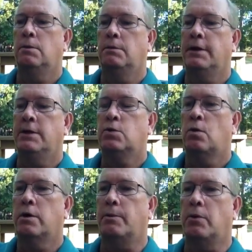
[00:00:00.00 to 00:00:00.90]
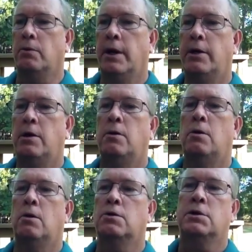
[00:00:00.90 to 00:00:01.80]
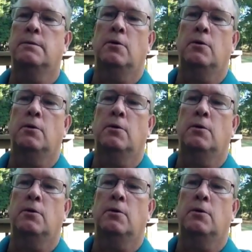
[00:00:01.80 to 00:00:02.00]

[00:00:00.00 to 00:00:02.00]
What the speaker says: that's what a Pareto